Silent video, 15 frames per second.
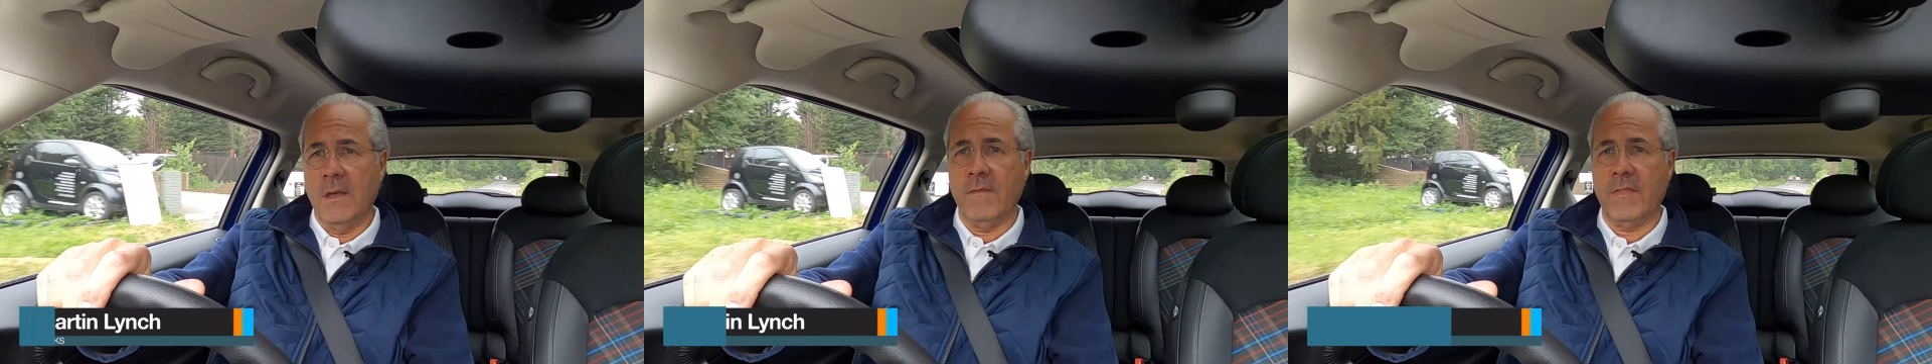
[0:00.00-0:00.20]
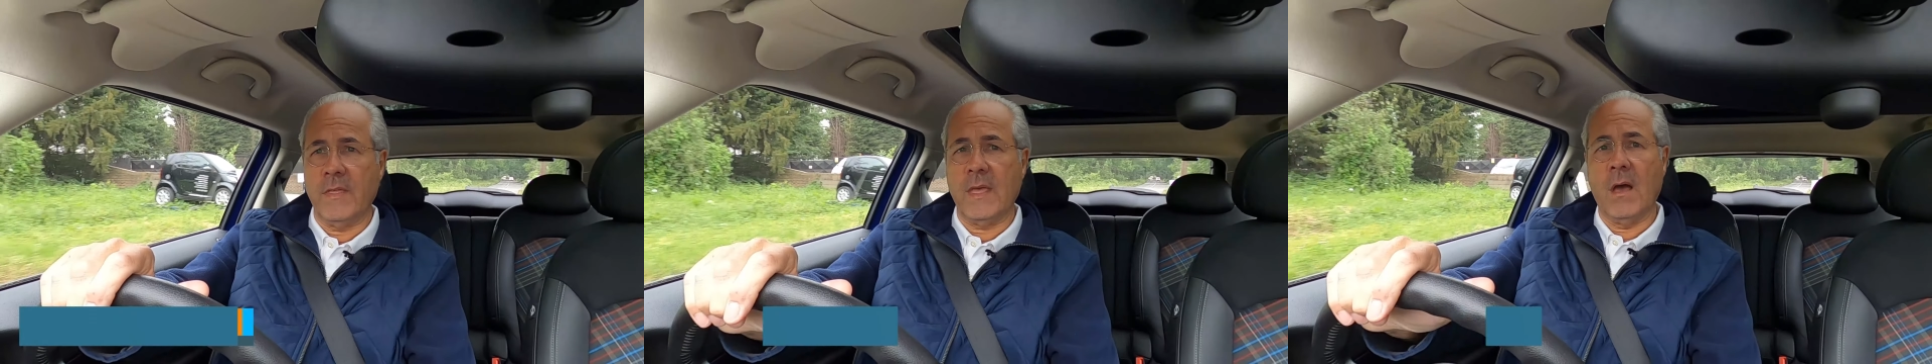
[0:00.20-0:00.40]

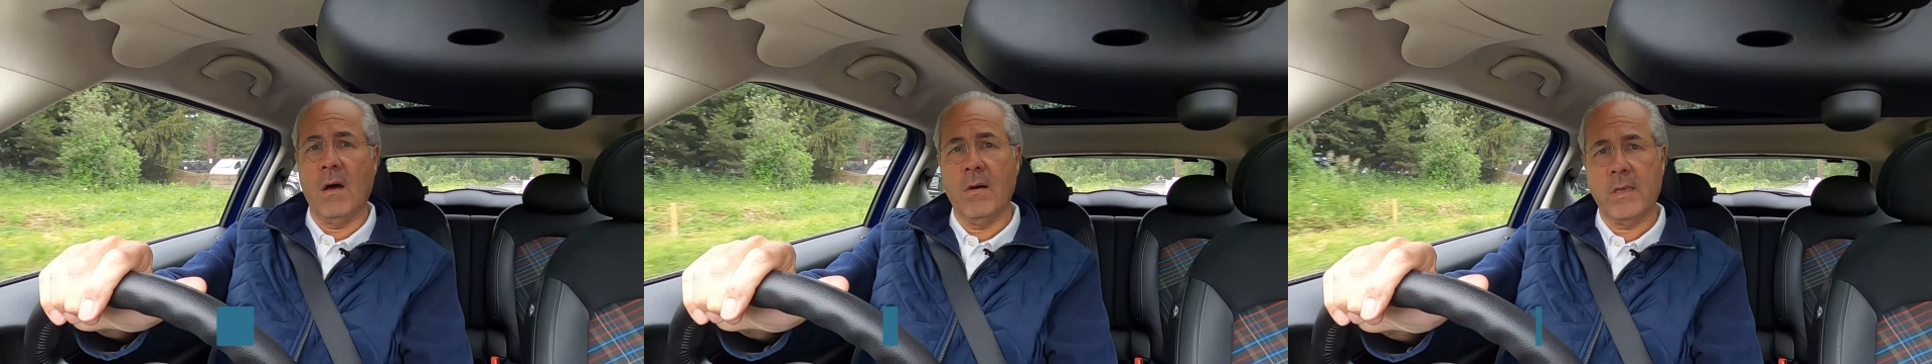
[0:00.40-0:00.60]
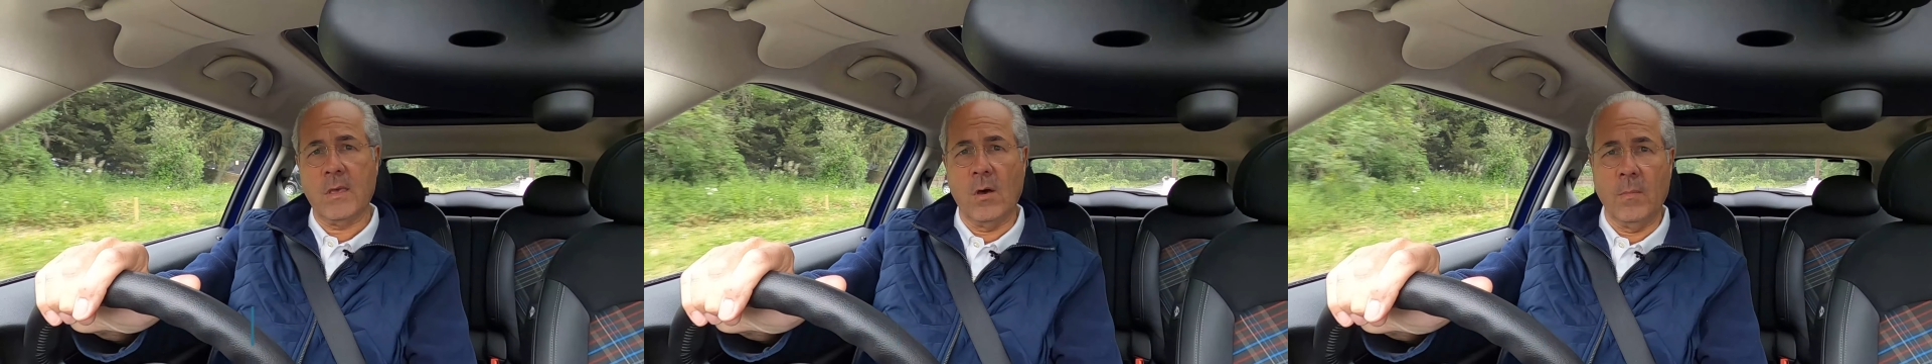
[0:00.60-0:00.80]
of the
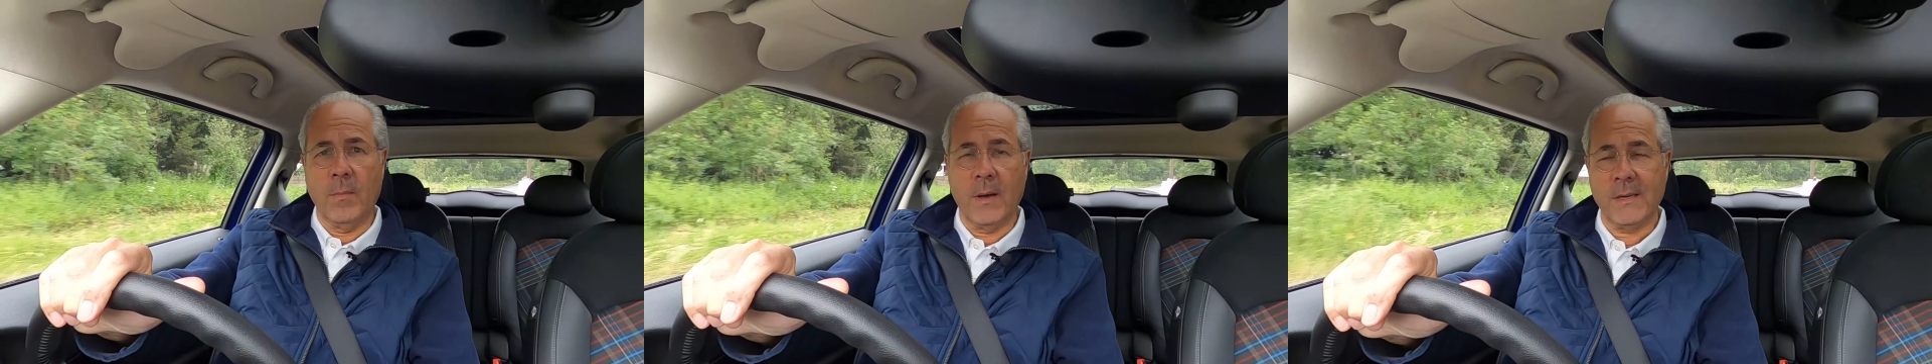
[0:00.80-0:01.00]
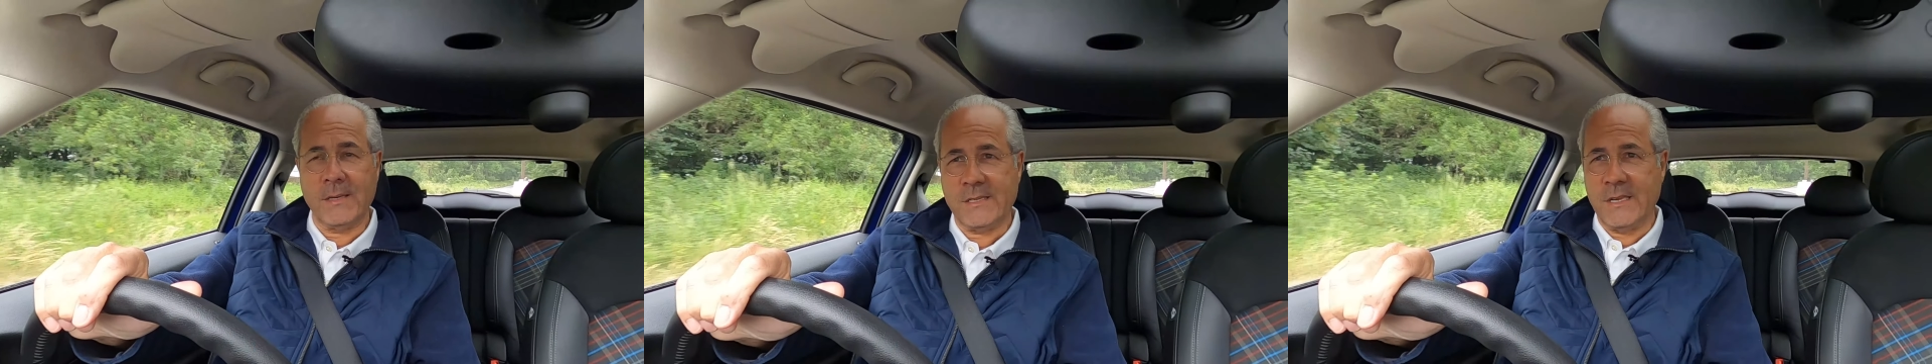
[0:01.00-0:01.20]

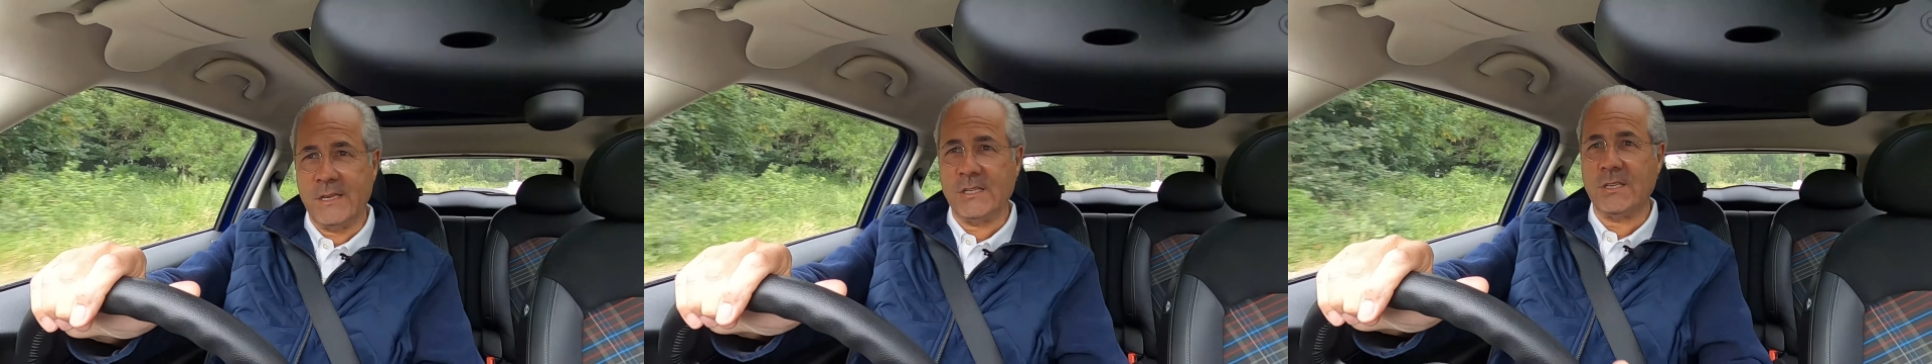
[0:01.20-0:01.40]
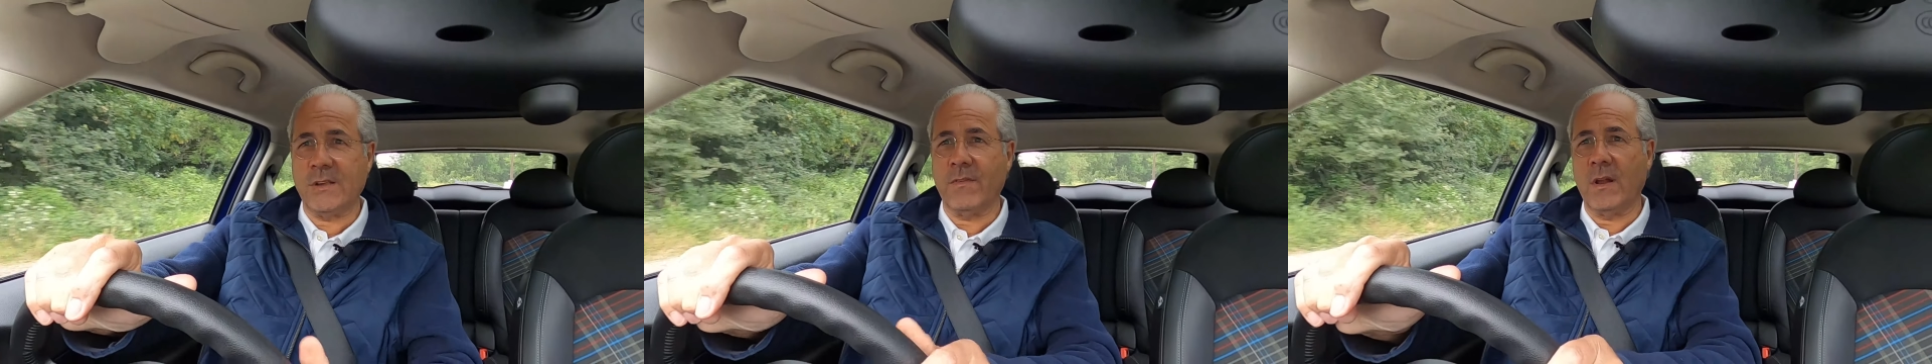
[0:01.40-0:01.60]
Icom I
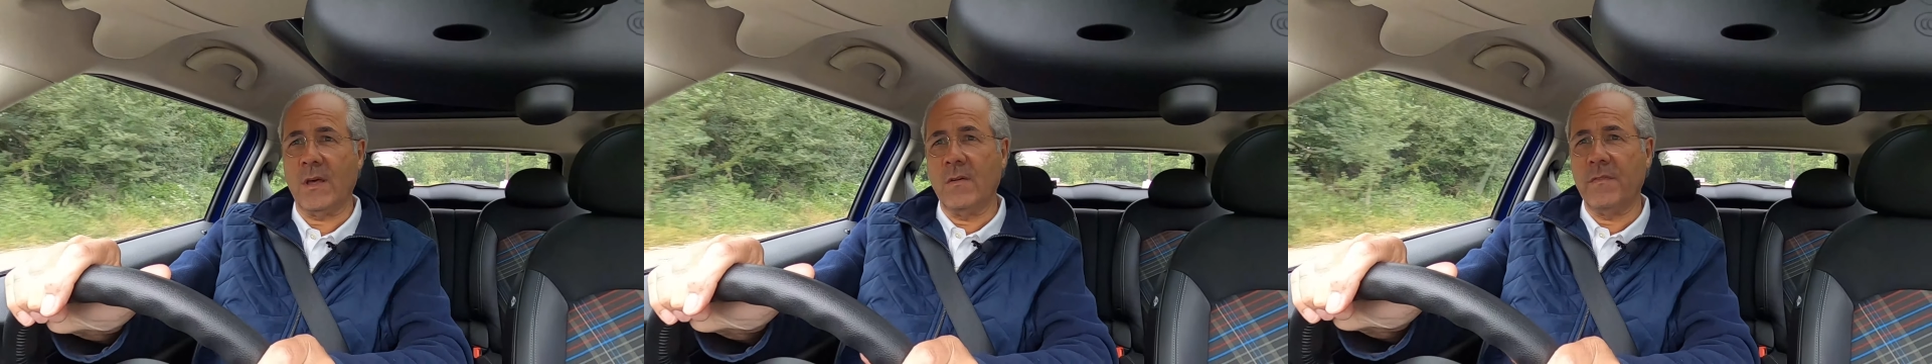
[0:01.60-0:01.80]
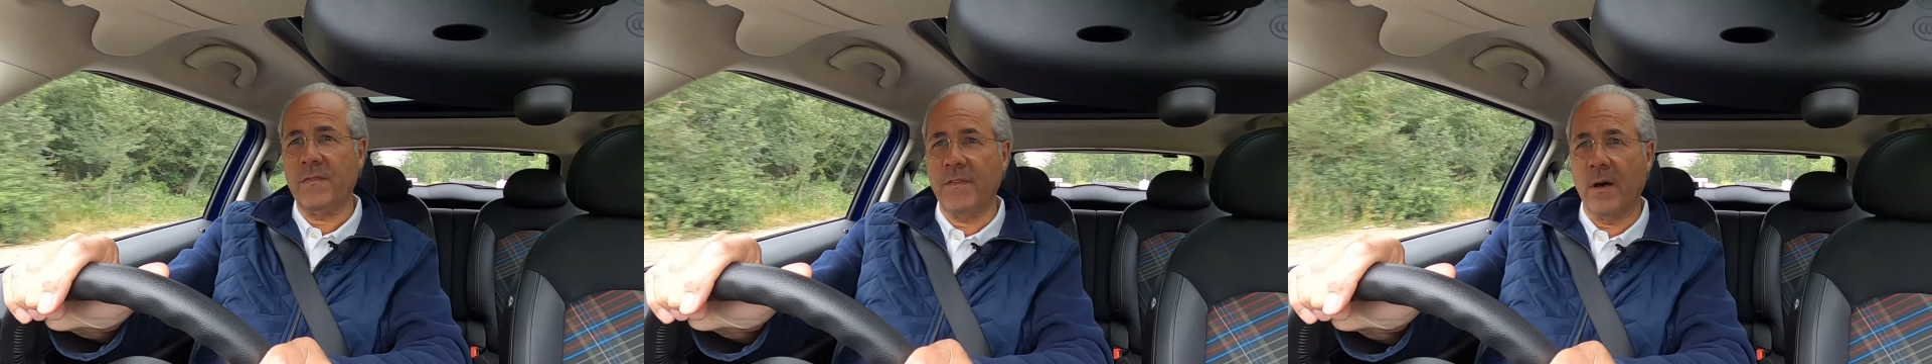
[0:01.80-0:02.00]
C seven
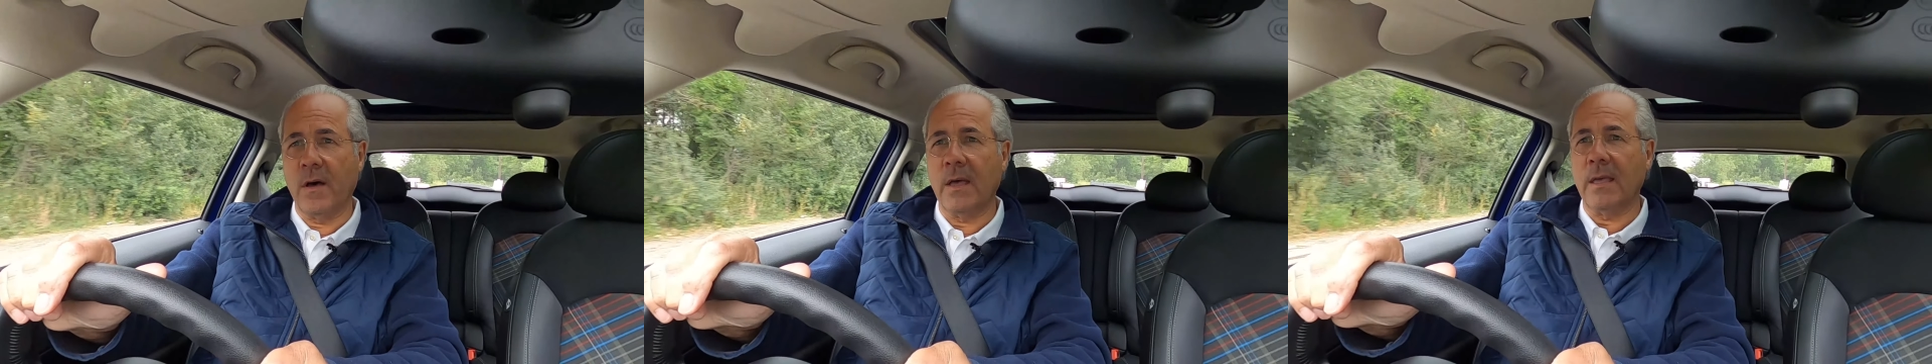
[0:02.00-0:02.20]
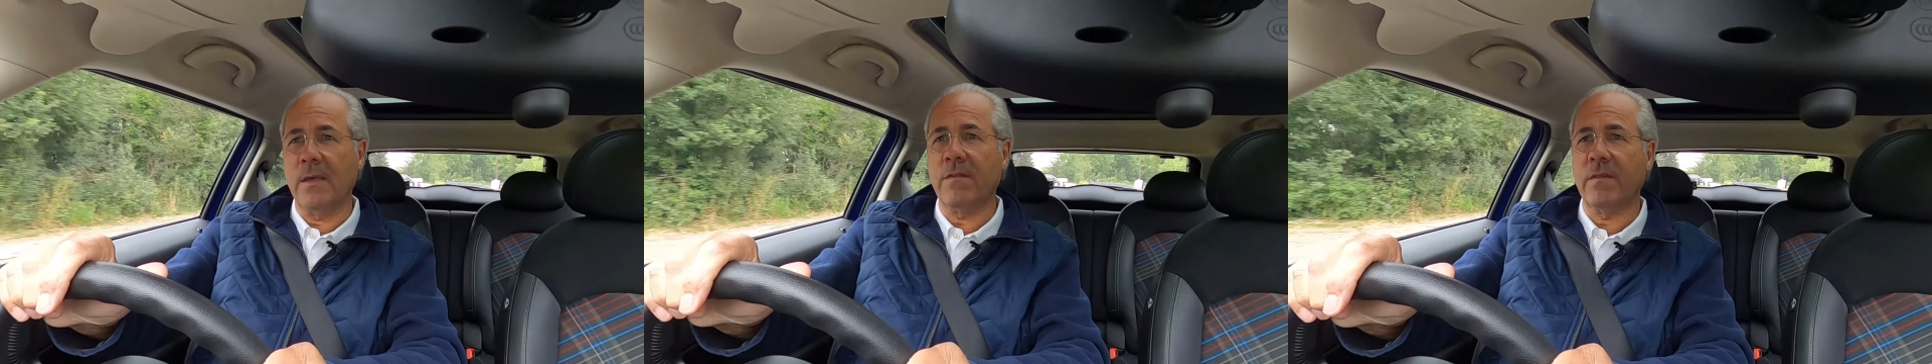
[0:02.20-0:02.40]
oh
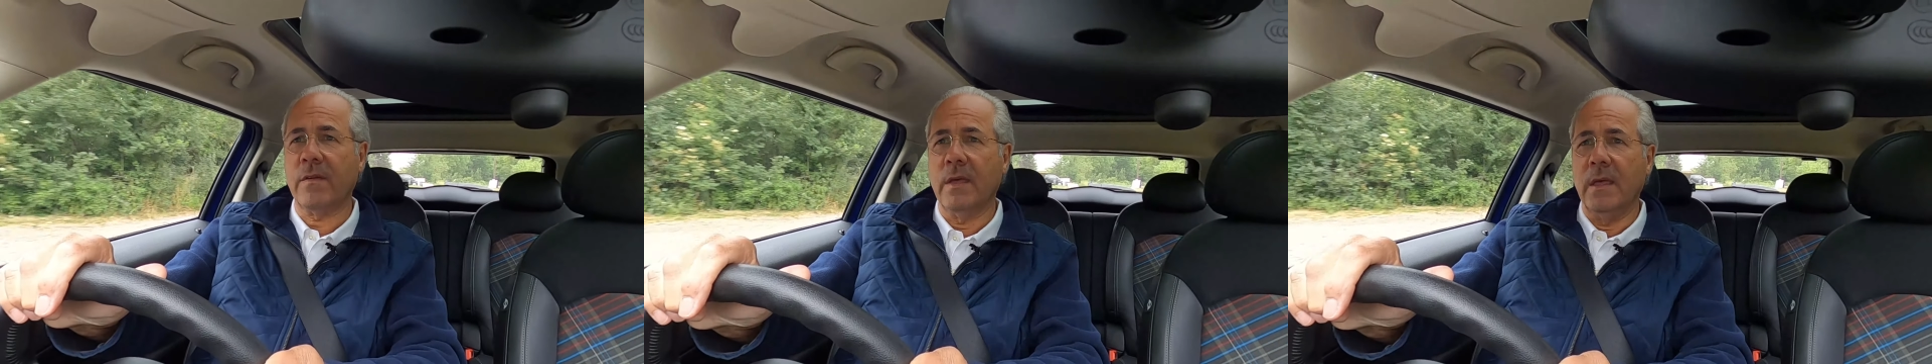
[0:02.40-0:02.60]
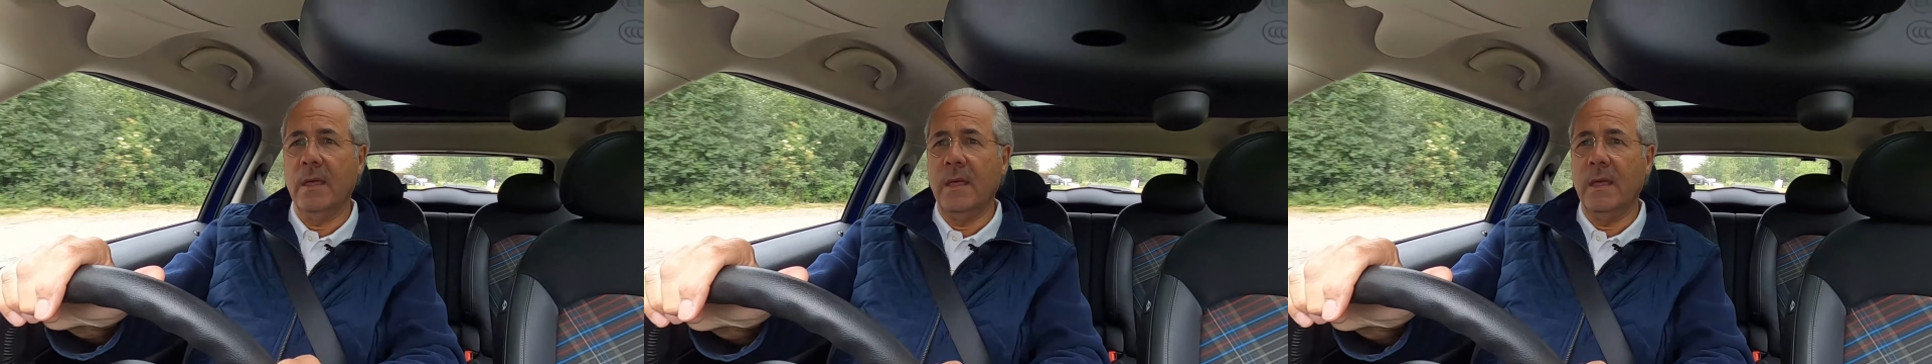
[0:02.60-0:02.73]
five